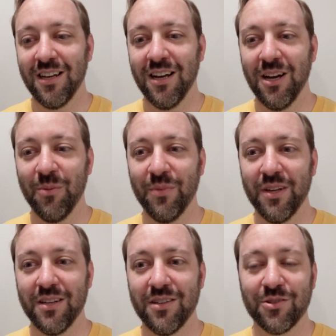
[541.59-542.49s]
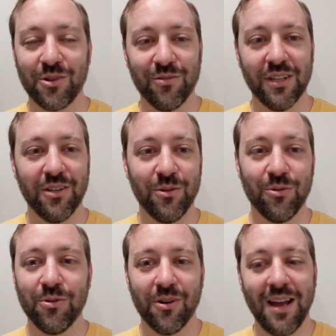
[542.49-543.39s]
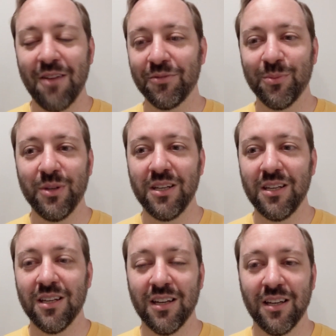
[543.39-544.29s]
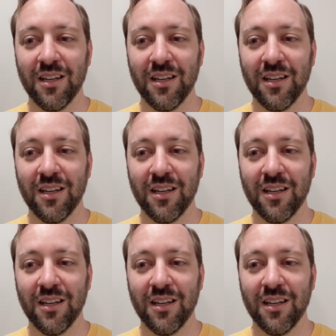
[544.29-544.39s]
And serving in youth, you don't have to be